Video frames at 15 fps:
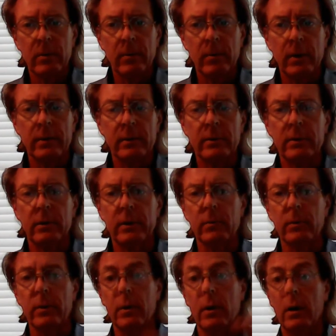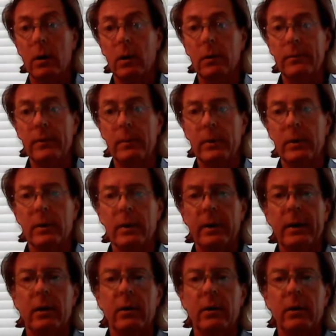rather than dealing with all of MLA,